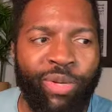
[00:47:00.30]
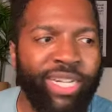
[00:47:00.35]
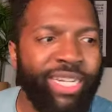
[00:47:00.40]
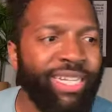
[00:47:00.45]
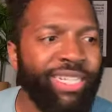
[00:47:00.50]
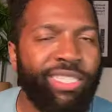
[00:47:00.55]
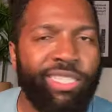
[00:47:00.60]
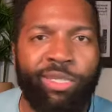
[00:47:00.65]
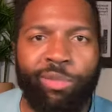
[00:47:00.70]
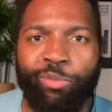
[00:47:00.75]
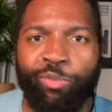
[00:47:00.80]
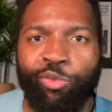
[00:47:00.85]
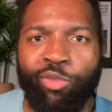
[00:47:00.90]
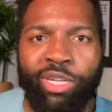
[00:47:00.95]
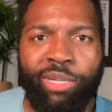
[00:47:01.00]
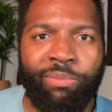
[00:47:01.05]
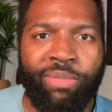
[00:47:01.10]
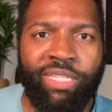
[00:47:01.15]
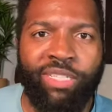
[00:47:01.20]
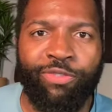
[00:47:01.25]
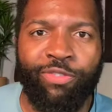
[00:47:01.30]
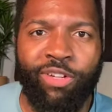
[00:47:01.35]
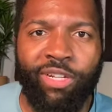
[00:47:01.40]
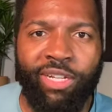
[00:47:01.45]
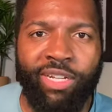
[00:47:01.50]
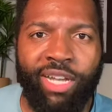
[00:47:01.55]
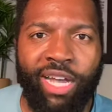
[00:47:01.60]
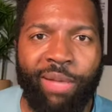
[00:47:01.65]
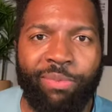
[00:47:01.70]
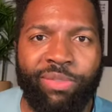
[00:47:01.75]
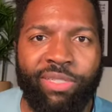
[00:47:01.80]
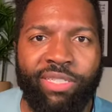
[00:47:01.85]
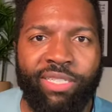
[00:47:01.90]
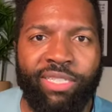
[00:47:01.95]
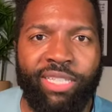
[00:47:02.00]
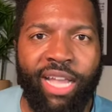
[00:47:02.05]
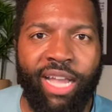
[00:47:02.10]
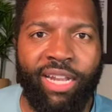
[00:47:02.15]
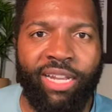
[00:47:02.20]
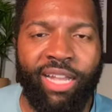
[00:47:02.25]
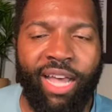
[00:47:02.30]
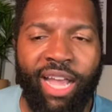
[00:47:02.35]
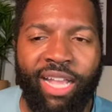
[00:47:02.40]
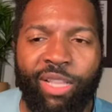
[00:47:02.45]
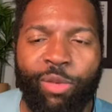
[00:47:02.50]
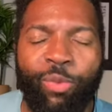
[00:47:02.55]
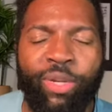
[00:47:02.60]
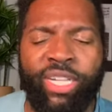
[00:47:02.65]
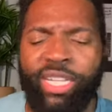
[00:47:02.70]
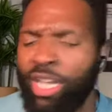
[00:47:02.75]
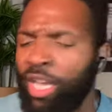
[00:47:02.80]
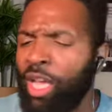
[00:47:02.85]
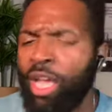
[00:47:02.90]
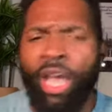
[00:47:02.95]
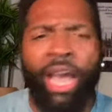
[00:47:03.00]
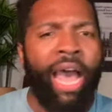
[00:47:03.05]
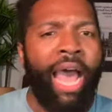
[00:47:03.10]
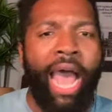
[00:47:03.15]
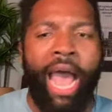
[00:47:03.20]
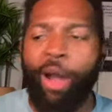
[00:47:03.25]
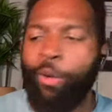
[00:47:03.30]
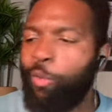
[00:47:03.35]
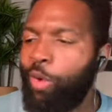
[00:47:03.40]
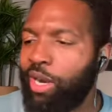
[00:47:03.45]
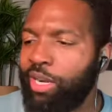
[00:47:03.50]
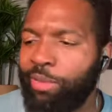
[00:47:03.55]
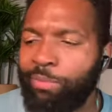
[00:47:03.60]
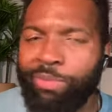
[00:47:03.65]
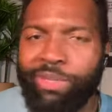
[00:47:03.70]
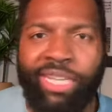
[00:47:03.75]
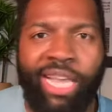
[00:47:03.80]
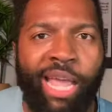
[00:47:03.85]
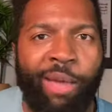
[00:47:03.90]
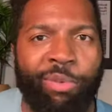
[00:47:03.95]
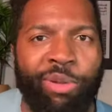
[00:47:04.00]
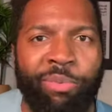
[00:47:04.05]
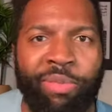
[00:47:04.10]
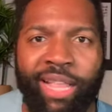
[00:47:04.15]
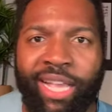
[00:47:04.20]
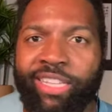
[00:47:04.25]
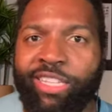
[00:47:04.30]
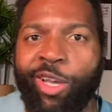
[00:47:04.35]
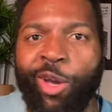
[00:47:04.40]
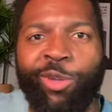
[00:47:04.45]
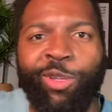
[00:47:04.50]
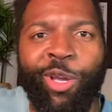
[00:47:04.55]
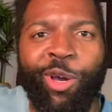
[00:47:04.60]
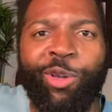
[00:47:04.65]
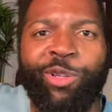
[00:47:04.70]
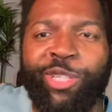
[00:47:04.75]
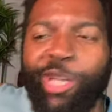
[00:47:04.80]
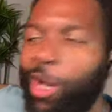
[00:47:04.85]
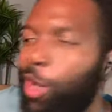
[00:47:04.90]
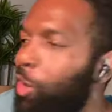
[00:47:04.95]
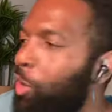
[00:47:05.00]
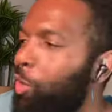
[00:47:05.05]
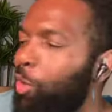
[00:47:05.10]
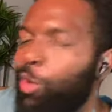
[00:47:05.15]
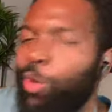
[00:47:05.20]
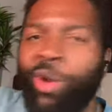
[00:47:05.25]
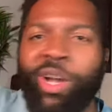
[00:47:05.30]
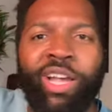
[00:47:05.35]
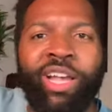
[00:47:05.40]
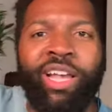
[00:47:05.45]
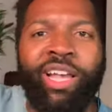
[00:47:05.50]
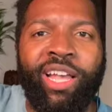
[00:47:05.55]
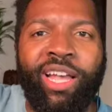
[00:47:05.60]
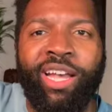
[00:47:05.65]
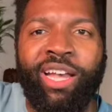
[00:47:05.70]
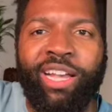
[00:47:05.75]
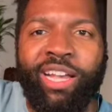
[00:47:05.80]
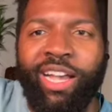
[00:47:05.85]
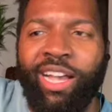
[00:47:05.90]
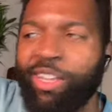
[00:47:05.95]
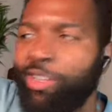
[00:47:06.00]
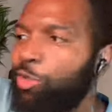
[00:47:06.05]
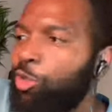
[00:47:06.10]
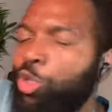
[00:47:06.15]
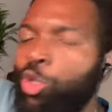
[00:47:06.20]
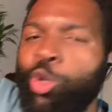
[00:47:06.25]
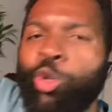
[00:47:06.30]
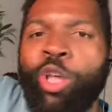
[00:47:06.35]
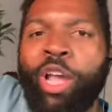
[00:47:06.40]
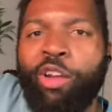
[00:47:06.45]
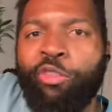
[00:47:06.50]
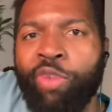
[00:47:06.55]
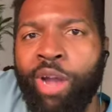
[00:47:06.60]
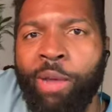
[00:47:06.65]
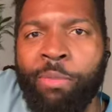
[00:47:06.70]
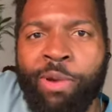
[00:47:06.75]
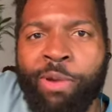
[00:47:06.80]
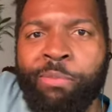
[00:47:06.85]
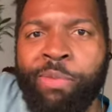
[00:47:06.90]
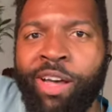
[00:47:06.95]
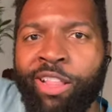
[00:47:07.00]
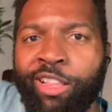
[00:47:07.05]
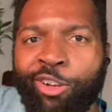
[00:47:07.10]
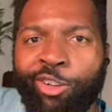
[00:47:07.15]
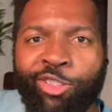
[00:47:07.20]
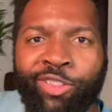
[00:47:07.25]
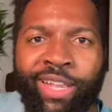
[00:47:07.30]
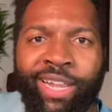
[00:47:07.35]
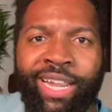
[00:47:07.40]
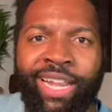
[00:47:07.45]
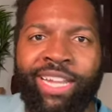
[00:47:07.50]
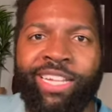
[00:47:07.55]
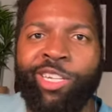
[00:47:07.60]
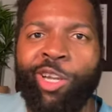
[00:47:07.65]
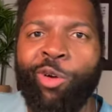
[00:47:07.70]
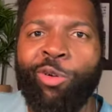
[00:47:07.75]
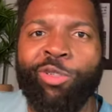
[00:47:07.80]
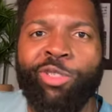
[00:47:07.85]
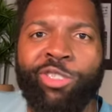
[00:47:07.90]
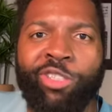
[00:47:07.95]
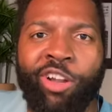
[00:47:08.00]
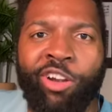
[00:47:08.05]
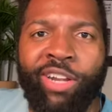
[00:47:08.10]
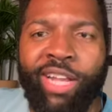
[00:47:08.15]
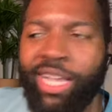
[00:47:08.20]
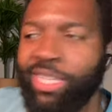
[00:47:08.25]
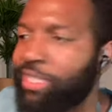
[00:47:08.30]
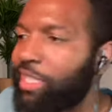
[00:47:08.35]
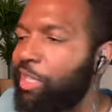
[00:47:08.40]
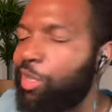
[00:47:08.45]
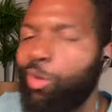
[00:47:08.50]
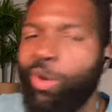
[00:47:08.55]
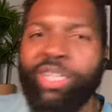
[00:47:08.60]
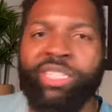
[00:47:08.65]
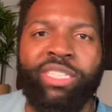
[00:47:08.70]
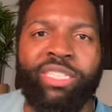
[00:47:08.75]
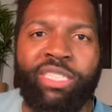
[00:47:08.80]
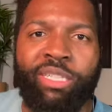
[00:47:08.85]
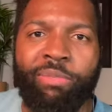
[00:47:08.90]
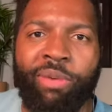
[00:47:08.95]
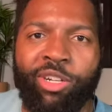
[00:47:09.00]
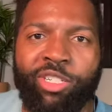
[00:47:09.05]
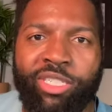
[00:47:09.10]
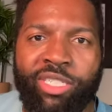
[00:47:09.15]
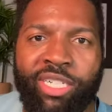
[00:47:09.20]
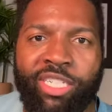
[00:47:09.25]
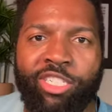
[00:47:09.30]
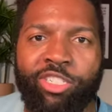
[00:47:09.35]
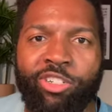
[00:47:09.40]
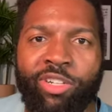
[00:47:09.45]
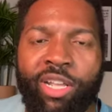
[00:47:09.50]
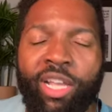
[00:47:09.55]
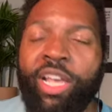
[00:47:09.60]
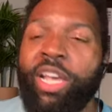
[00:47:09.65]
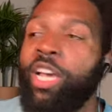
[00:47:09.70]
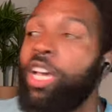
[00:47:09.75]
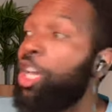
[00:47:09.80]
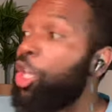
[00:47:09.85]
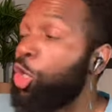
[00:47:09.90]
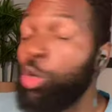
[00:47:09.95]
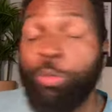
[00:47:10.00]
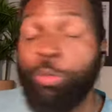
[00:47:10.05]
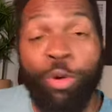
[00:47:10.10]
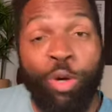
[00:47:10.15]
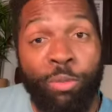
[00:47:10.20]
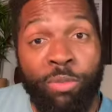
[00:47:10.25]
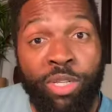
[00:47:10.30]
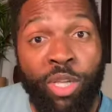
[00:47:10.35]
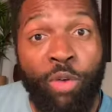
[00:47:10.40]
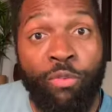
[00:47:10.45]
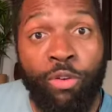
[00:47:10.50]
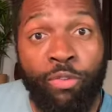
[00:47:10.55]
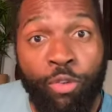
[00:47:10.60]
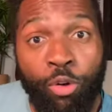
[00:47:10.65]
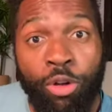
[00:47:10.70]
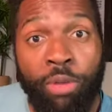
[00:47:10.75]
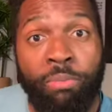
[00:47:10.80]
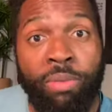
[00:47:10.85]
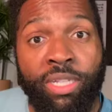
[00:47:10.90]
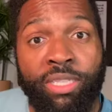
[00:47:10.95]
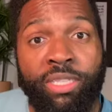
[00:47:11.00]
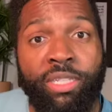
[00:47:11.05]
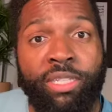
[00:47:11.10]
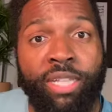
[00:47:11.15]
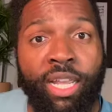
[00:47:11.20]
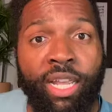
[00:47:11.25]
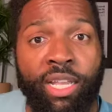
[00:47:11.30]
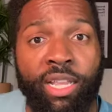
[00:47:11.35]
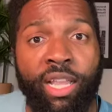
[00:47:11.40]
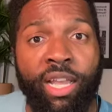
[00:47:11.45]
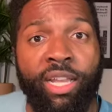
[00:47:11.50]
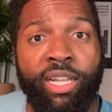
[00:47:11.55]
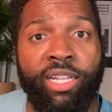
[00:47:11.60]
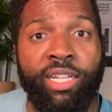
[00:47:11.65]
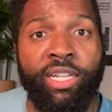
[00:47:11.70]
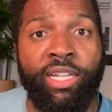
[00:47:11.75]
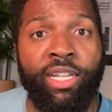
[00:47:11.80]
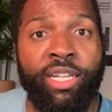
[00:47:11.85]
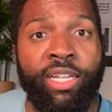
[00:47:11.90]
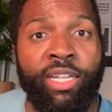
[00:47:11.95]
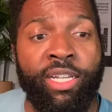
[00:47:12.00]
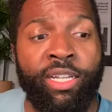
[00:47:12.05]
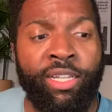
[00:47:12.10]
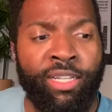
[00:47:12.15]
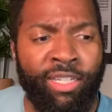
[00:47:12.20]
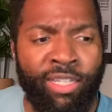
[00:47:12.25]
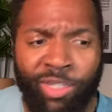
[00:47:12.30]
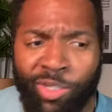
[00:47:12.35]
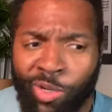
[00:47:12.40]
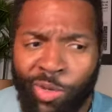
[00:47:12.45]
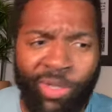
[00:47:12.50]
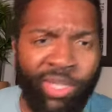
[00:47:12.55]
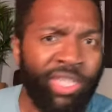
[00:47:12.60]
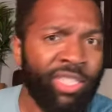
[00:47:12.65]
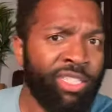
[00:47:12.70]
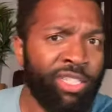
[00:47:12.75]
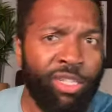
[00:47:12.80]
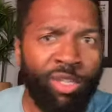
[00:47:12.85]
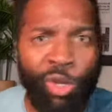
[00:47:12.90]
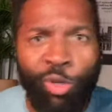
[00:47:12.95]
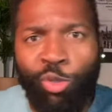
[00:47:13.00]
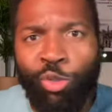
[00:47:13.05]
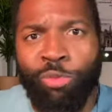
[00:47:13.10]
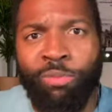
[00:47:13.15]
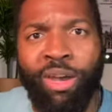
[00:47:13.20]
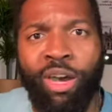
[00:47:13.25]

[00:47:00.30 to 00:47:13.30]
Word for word: Island. We need, I want to be able to be like, yo, yo, yo, do that Robert Mueller thing and don't start asking questions about shit. You're, you pull me over for a busted taillight. You don't get to go through my whole vehicle. It's not in your remit.